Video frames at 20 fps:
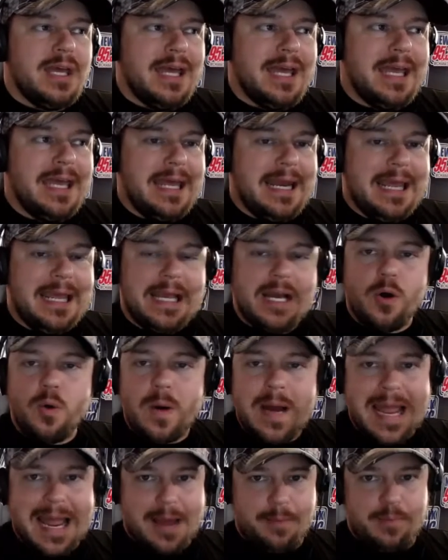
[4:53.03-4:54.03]
it ain't
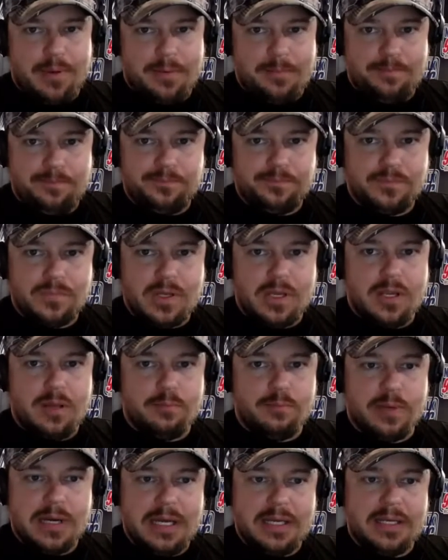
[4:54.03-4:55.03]
going to happen.
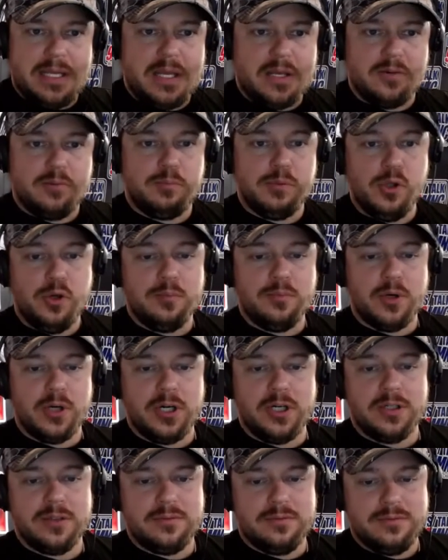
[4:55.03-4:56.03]
But if
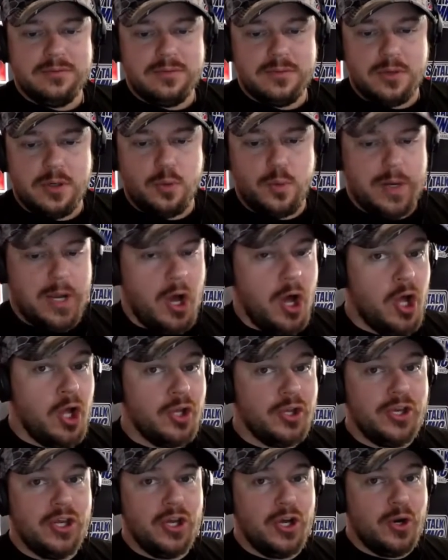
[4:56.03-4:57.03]
Bloomberg, who we all
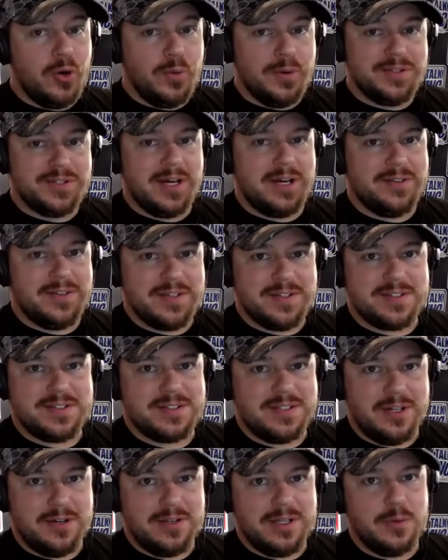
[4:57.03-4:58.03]
knew was on this,
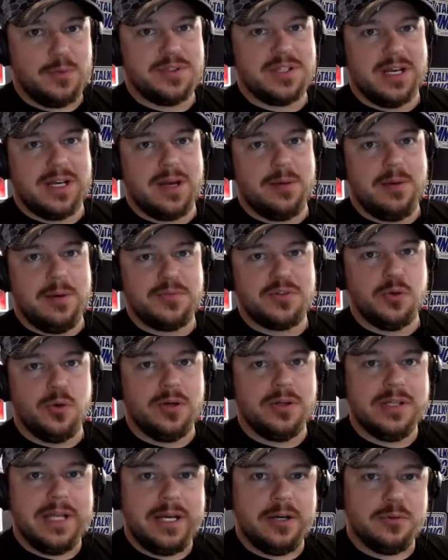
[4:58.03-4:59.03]
you know, it was going to come up sooner
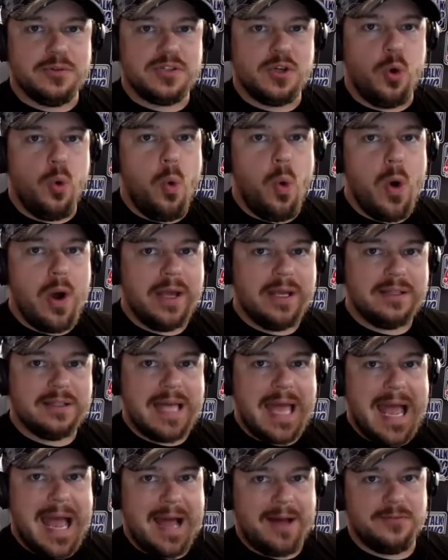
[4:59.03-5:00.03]
or later, it was going to
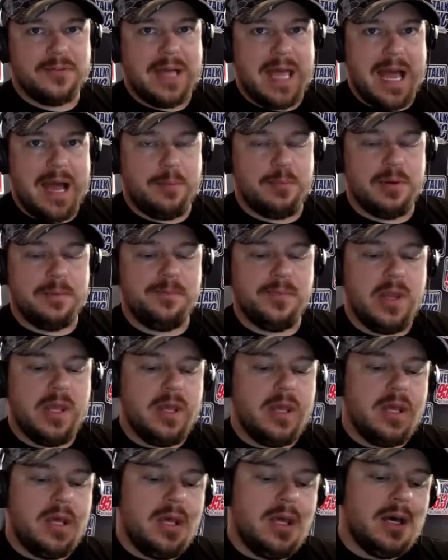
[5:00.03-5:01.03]
have to happen.
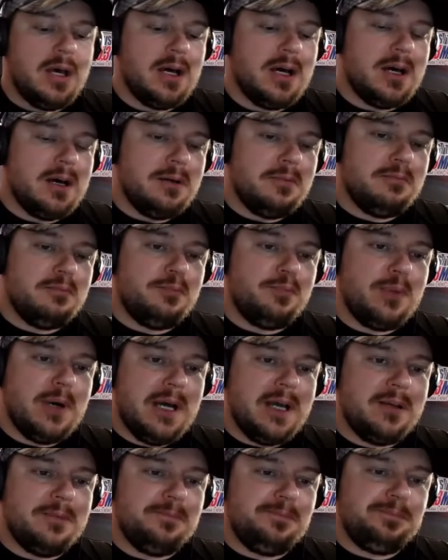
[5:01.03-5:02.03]
Um,
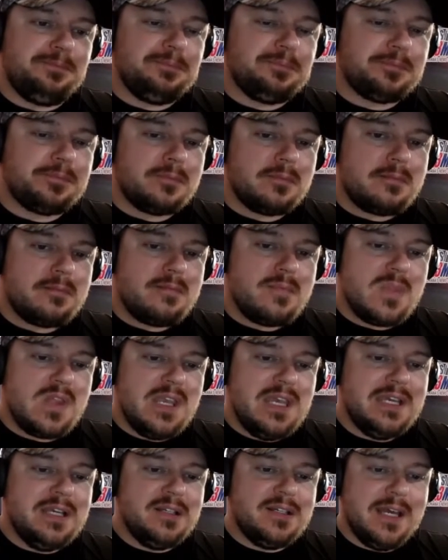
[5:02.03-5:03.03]
but
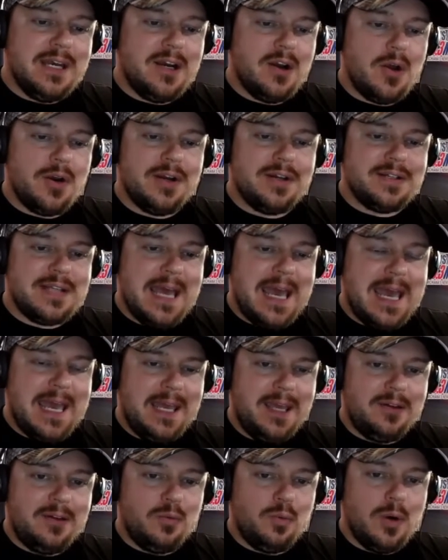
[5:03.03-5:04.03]
he did it on a
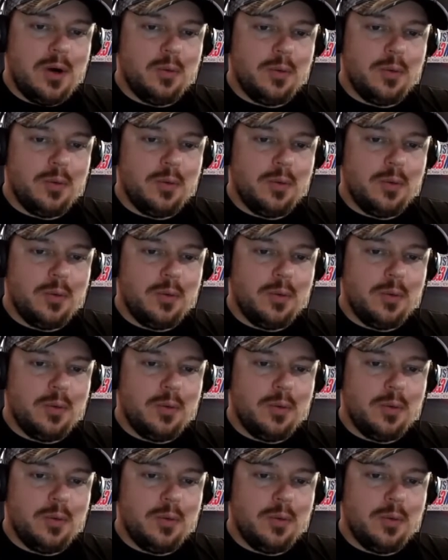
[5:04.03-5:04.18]
day where